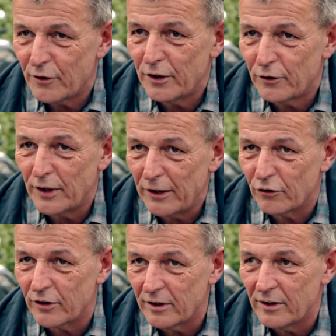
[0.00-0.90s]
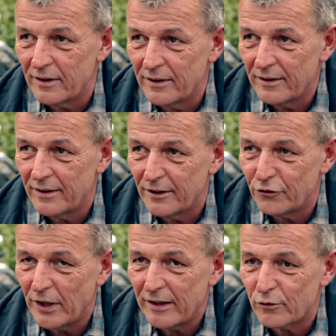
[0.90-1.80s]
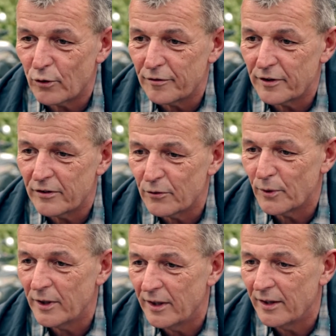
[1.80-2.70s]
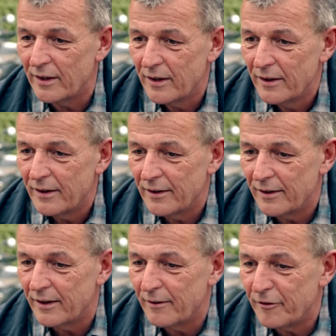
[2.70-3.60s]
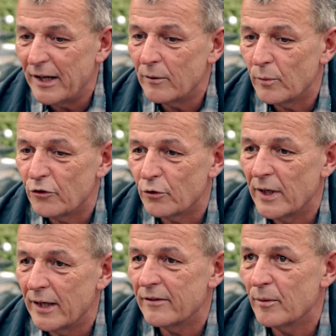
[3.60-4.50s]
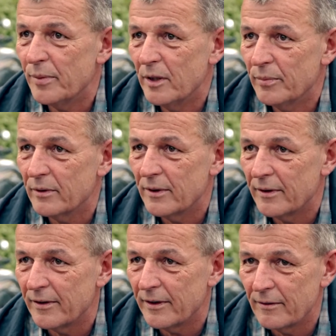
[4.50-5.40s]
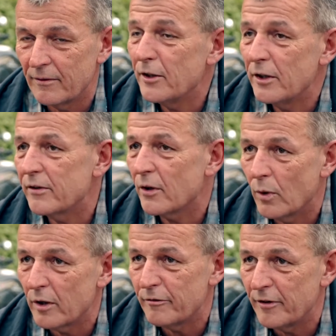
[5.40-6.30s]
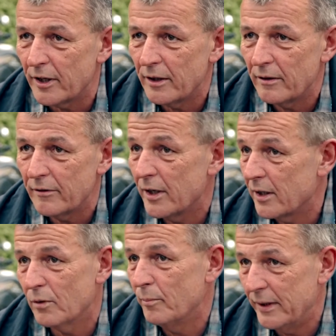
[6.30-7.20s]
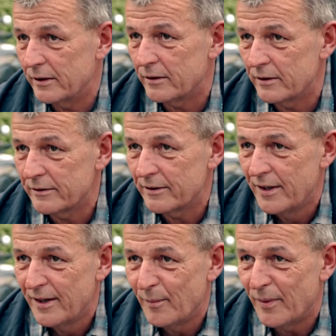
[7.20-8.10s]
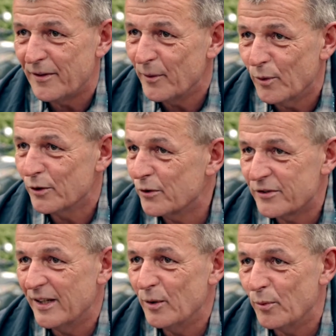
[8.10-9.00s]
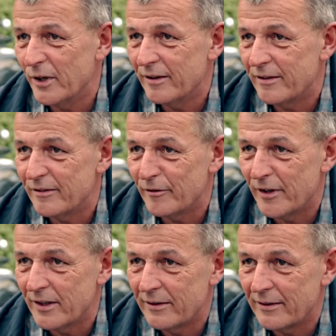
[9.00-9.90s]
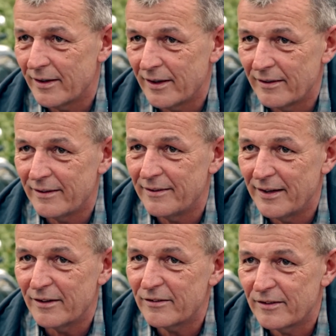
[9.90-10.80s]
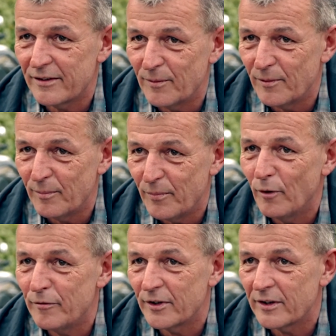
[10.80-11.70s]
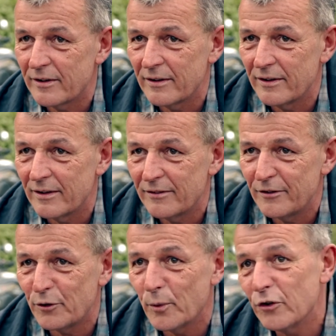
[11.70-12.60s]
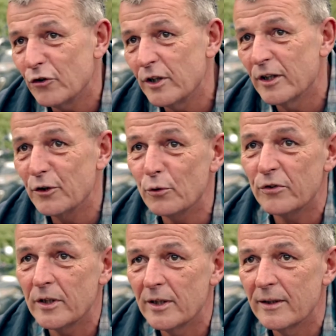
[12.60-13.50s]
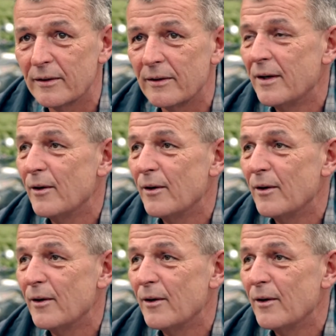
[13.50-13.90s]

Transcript: the International uh, GS Trophy is really an event which unites the people and they, they did the qualifying, they are competitors, but they want to celebrate this event and that is um, a perfect uh, situation here in New Zealand.